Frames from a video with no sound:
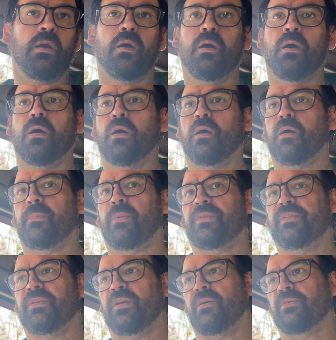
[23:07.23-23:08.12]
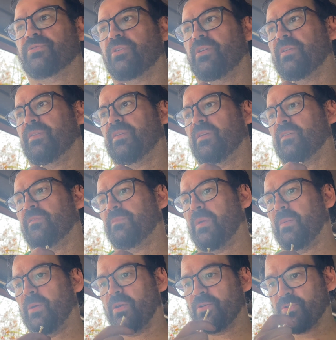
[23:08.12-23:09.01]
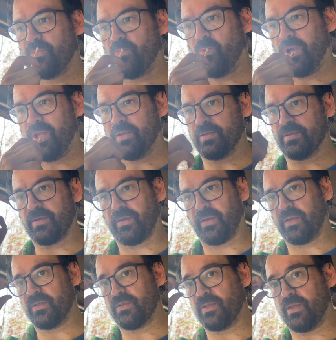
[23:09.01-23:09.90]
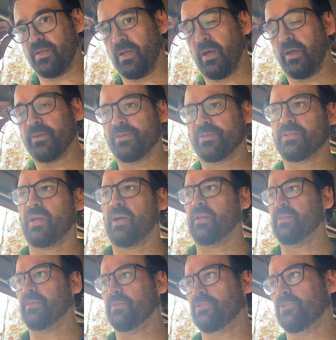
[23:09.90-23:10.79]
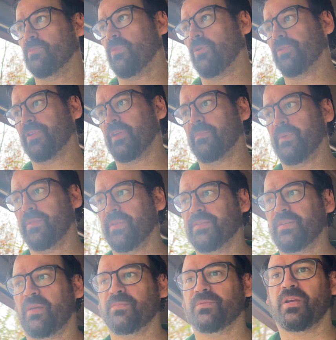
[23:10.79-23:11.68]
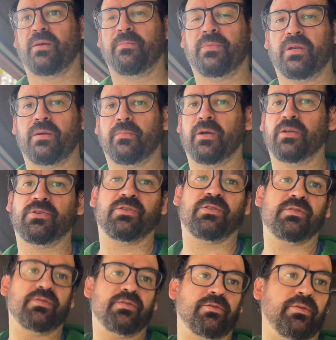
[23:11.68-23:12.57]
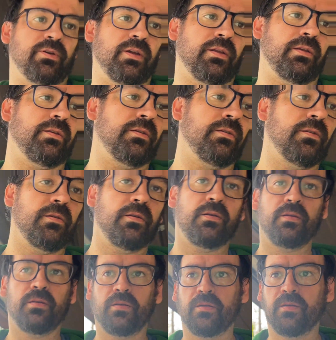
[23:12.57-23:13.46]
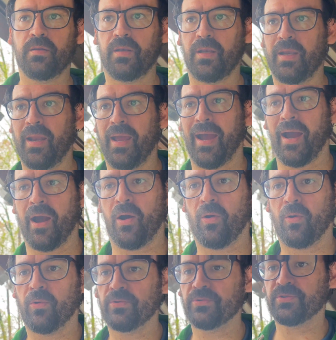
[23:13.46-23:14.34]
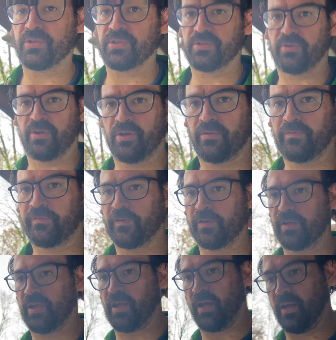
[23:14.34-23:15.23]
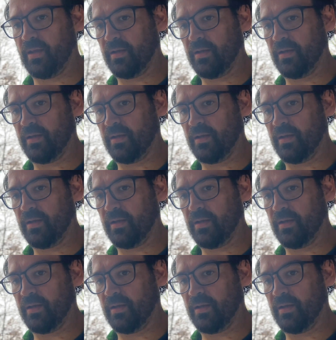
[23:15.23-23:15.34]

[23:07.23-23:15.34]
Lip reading: I was trying to think if maybe I should wait until I do the other side and then do both of them at the same time, but I might just do it now just so I don't forget.